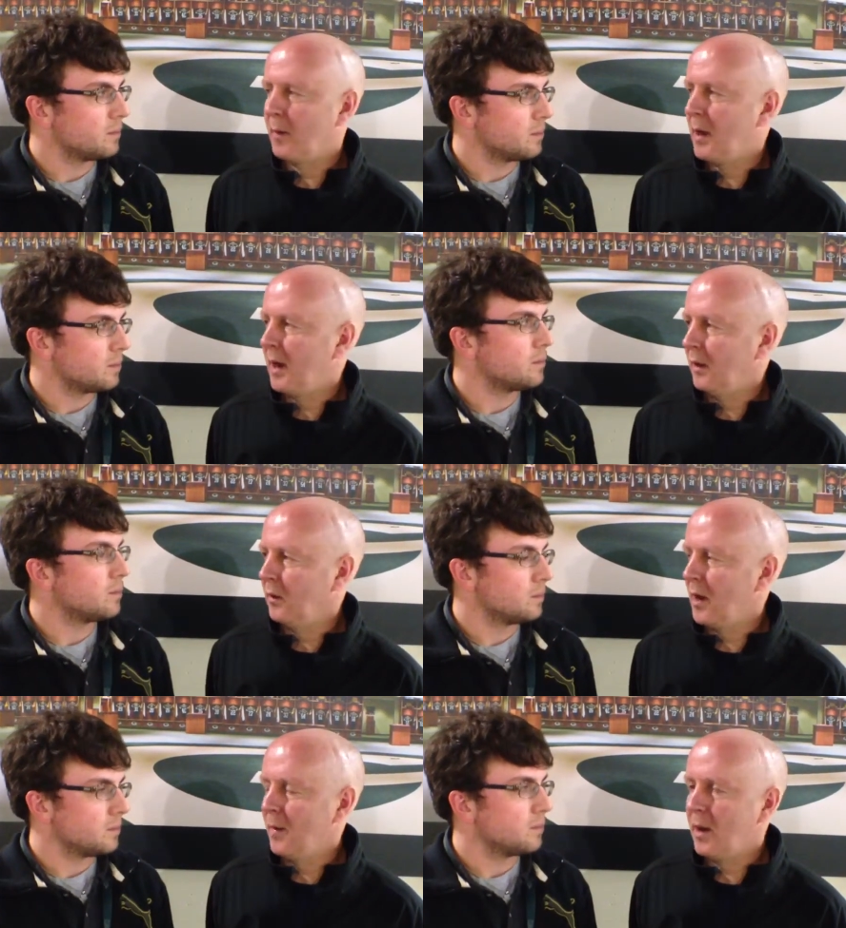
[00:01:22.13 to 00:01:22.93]
Speaker 1: behind
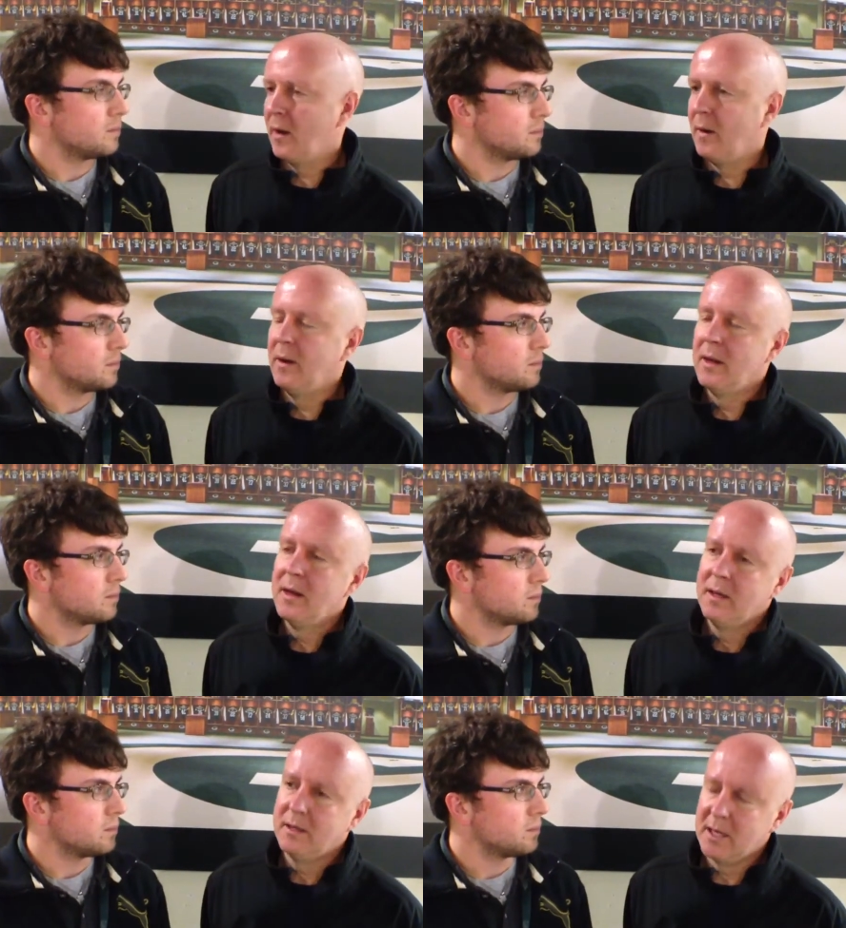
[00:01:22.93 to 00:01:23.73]
Graham Harrell.
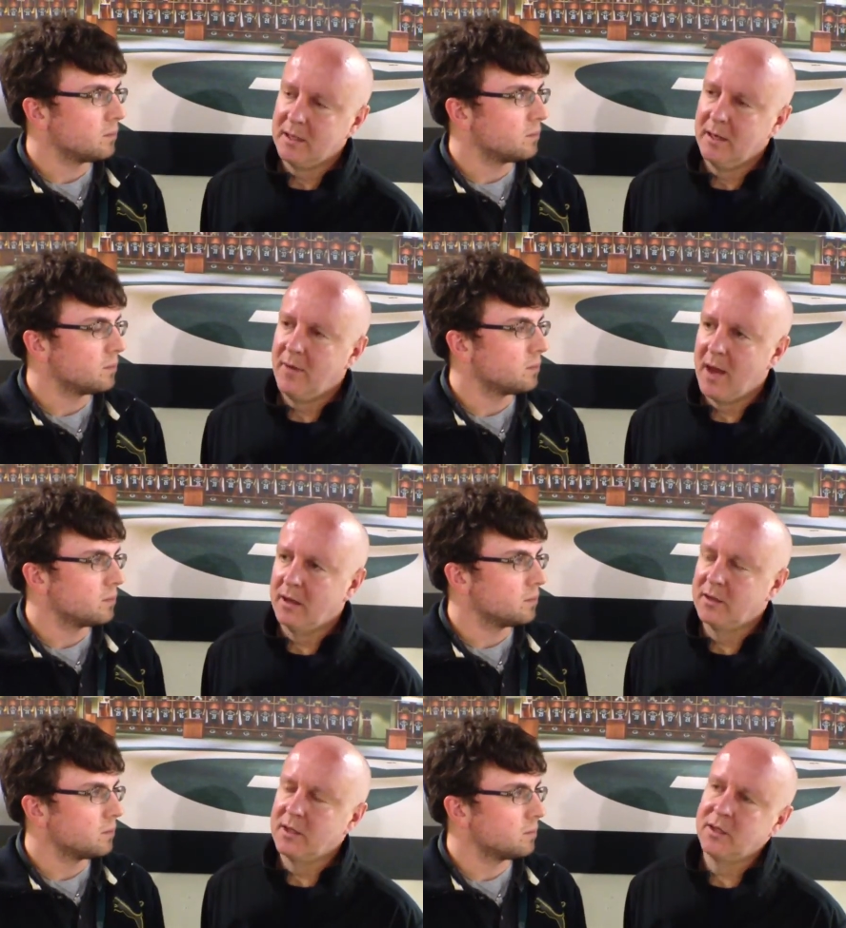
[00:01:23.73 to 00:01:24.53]
He's got the
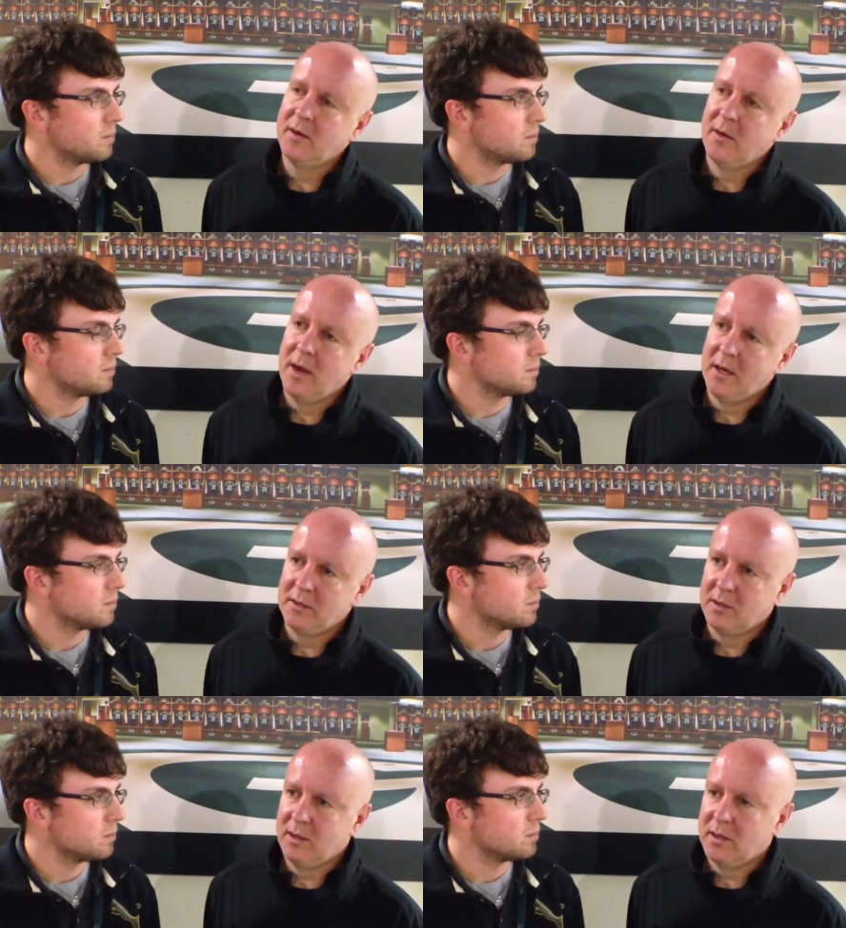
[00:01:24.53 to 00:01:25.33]
advantage this year in that
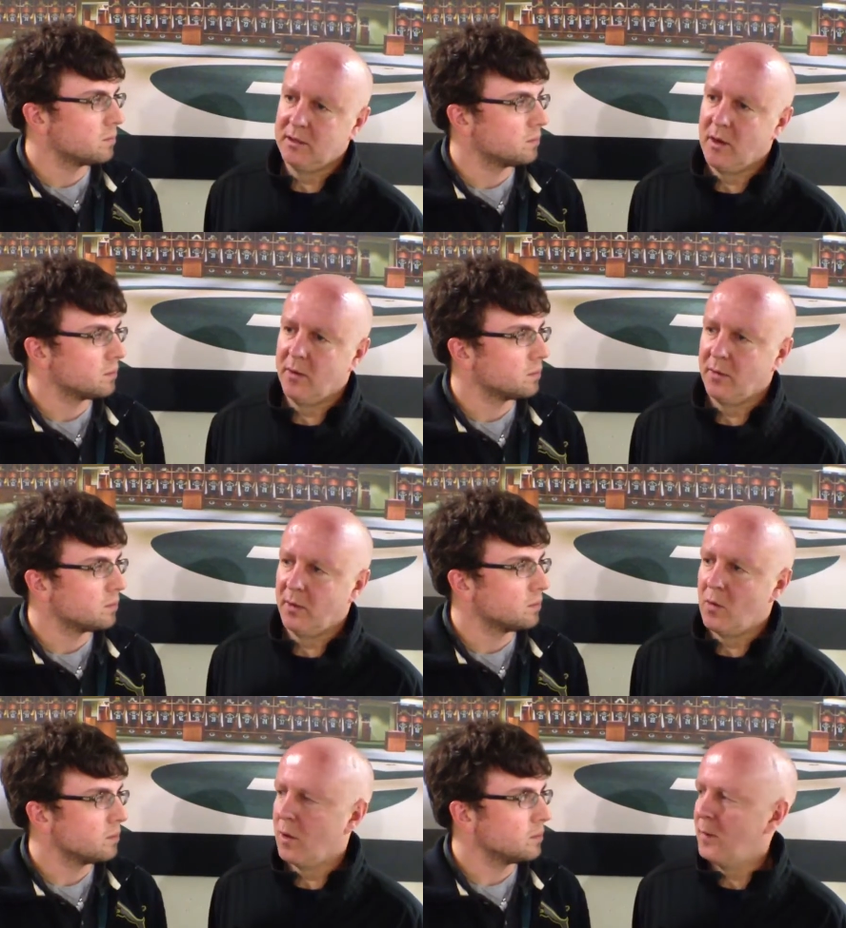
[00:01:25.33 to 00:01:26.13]
he's he's gone through
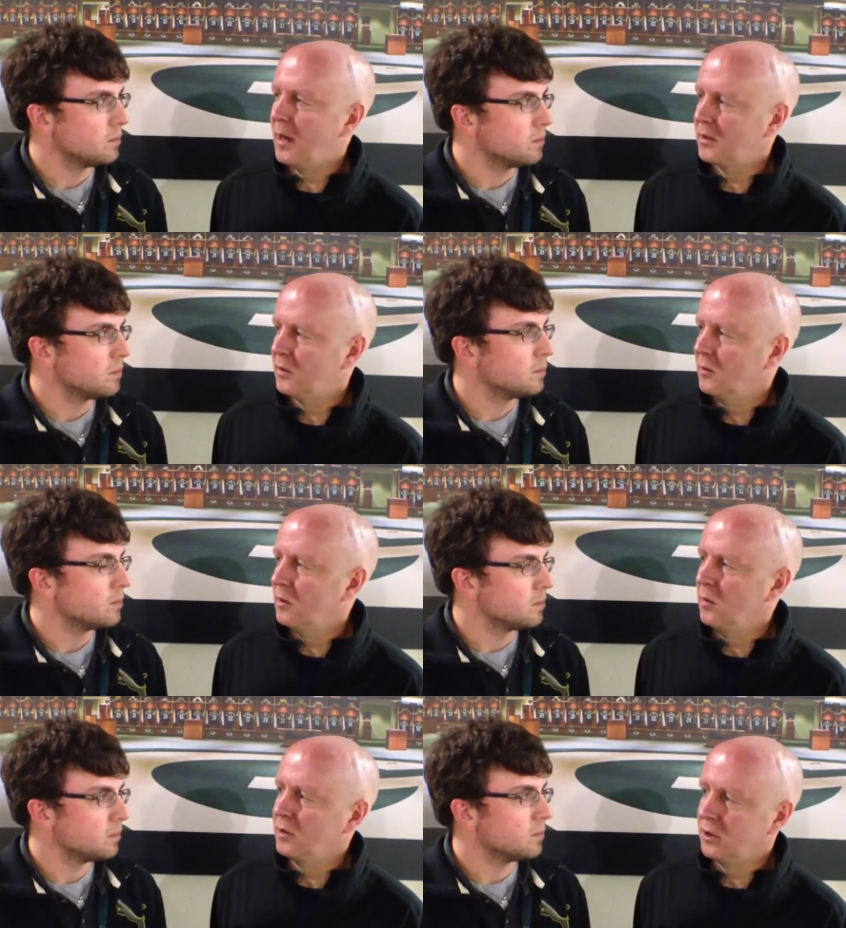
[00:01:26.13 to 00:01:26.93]
the quarterback
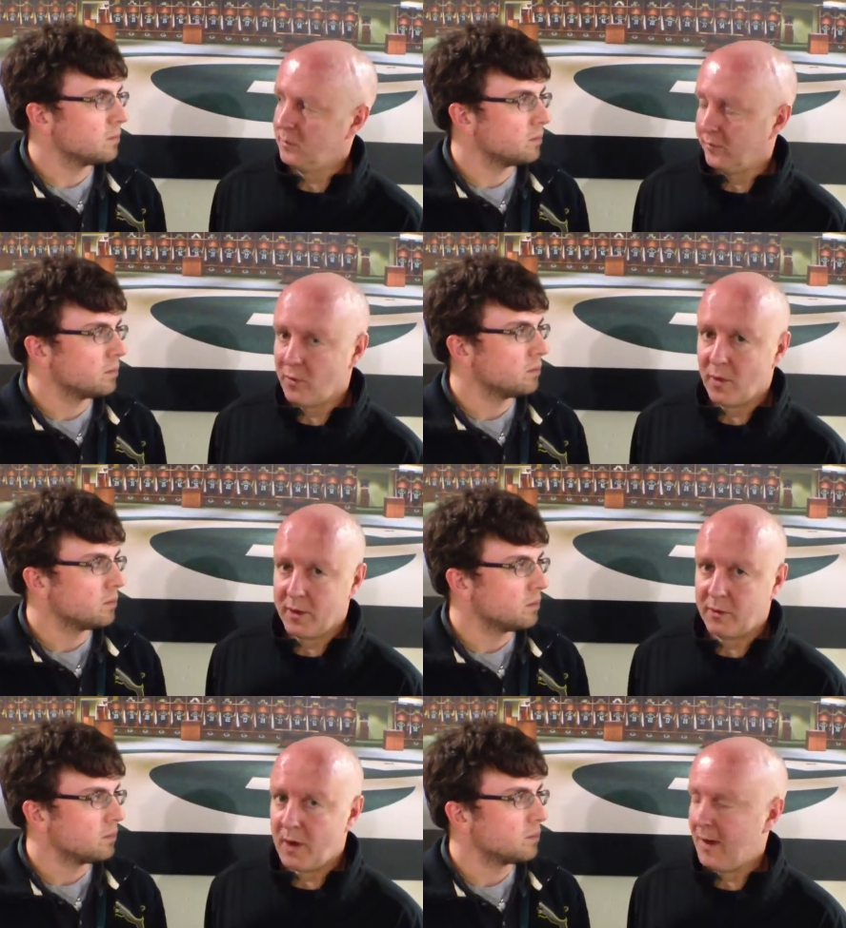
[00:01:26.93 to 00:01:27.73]
school, which is before
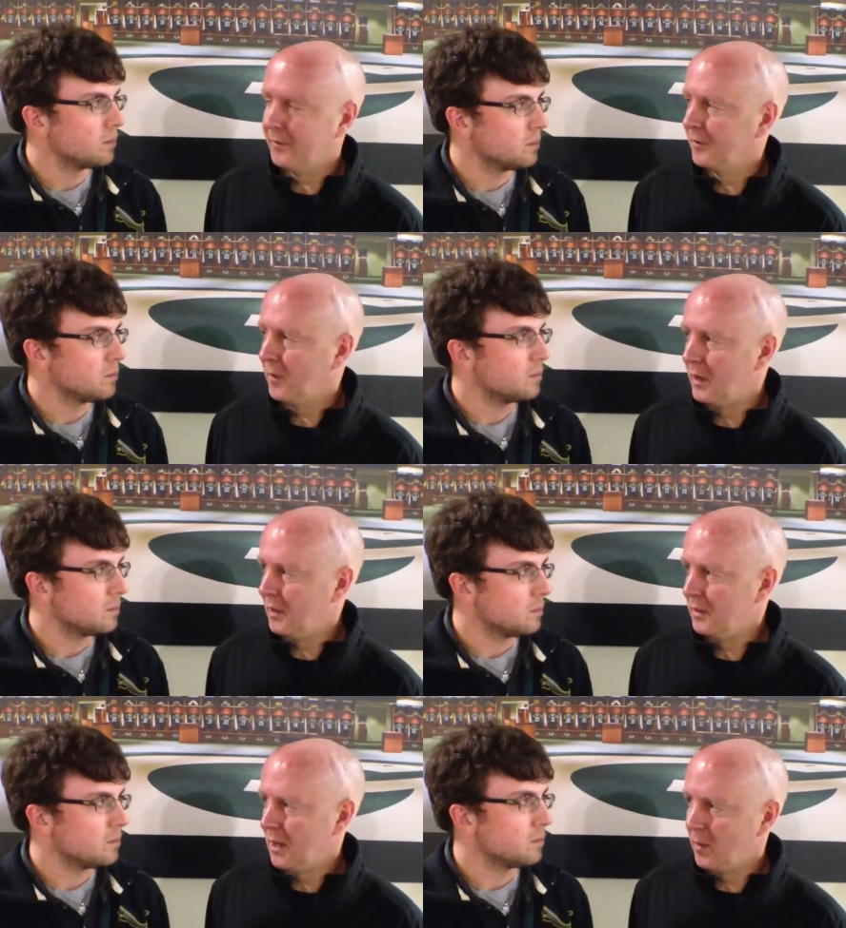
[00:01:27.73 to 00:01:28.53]
the draft, so he
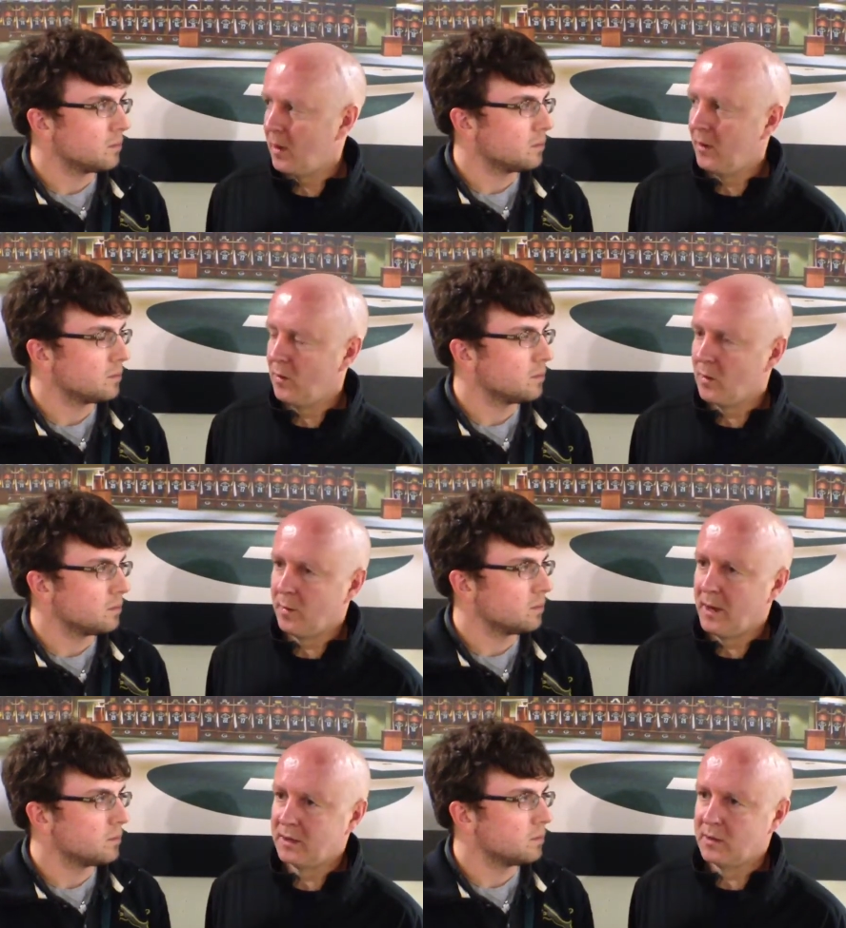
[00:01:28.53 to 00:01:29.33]
didn't take part in the
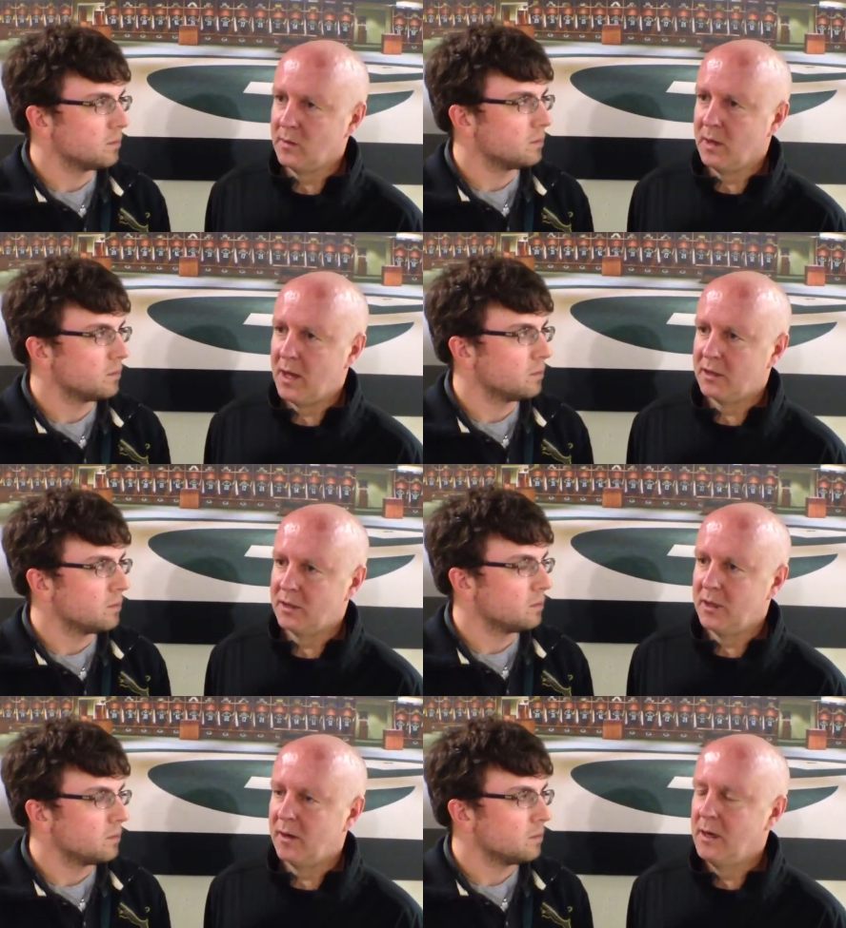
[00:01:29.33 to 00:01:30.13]
quarterback school
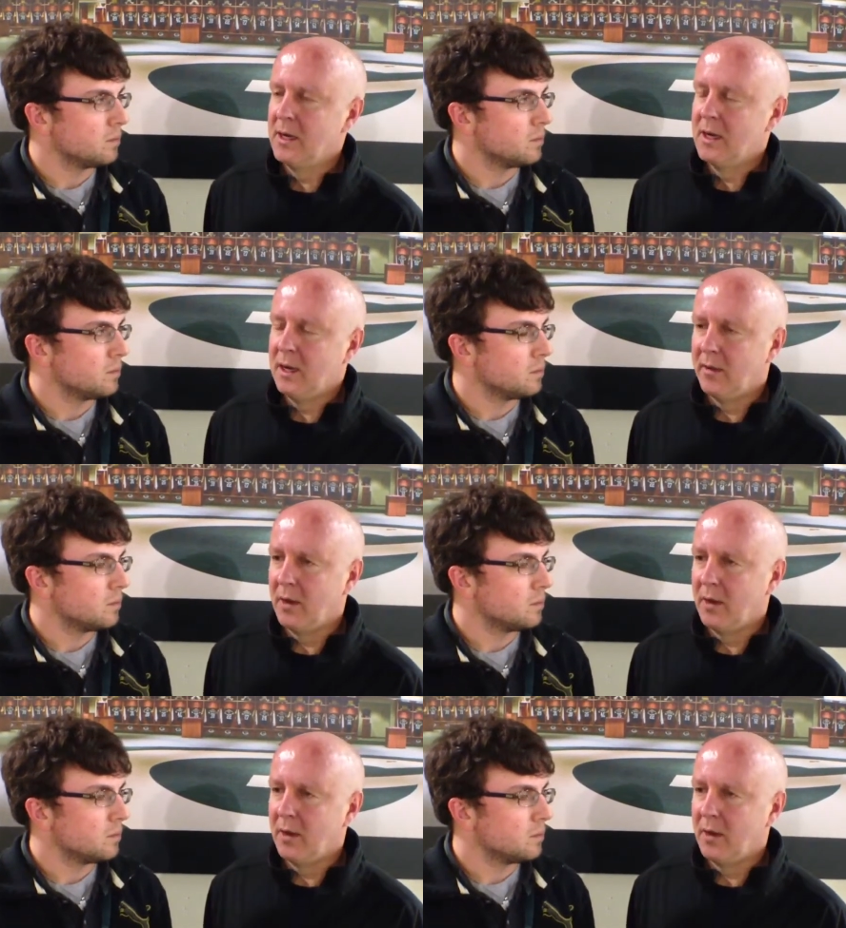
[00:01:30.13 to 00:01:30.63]
last year. And